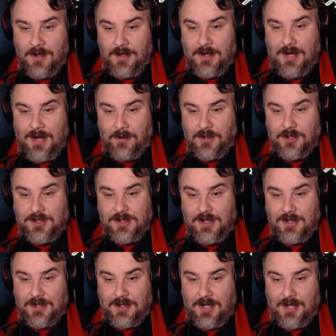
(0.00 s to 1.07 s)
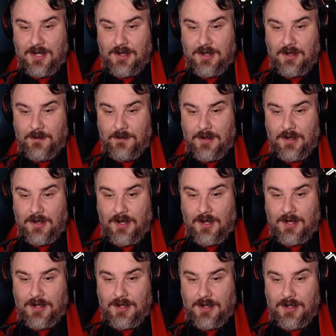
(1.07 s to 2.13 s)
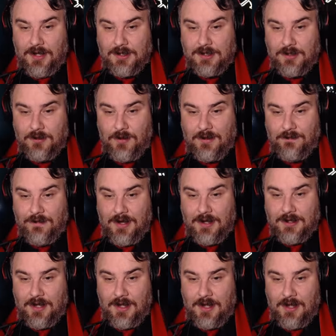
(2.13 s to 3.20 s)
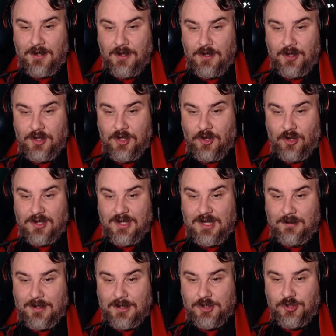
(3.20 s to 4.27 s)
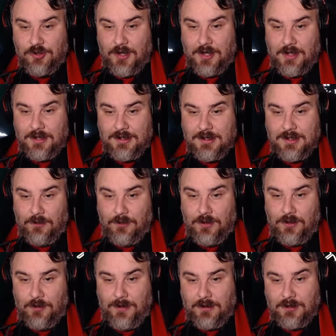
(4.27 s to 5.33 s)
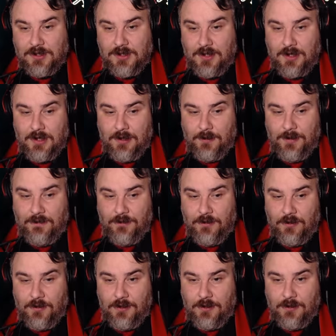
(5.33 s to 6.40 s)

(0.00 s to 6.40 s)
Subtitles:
Now you see that line next to the red flag there? You got to keep that straight. Tilt your mouse a little bit forward